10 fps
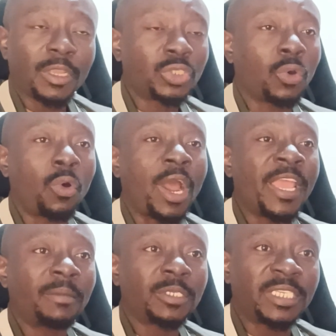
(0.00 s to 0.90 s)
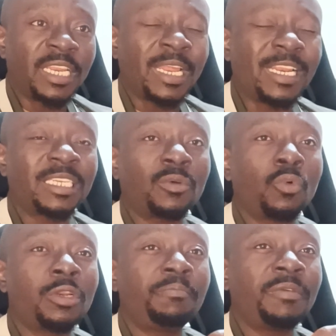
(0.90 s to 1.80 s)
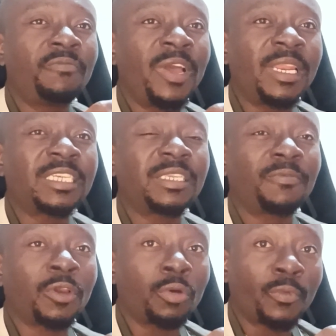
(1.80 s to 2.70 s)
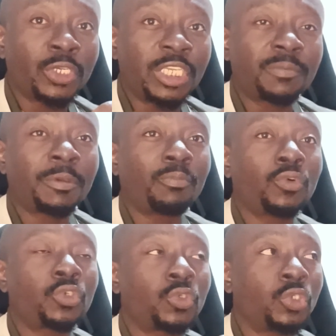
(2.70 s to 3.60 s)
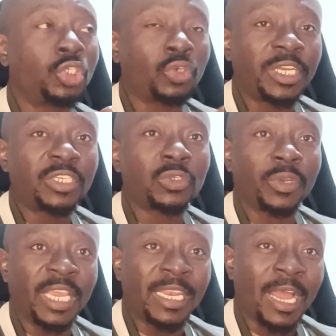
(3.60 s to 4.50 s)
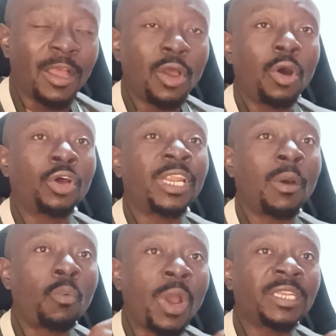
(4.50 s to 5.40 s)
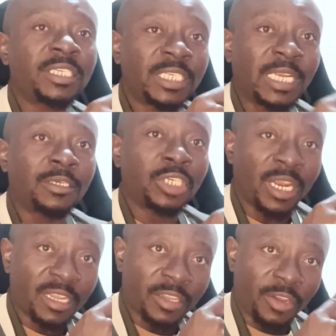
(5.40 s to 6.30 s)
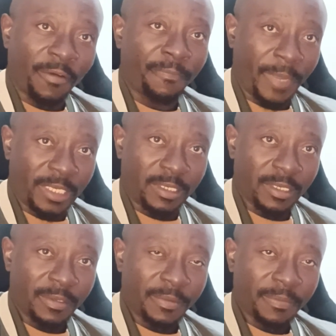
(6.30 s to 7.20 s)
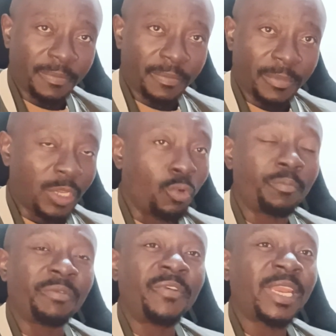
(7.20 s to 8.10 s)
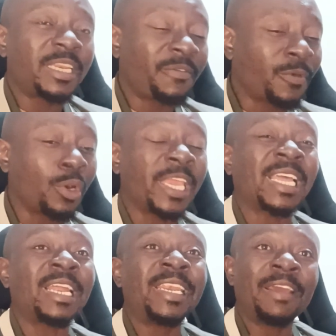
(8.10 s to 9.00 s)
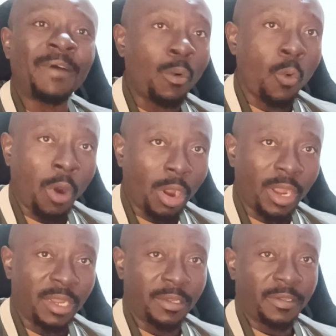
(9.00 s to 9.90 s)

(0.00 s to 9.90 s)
So I am saying that it will be very difficult for these people to join together under one central government. It will be very difficult. It can never work.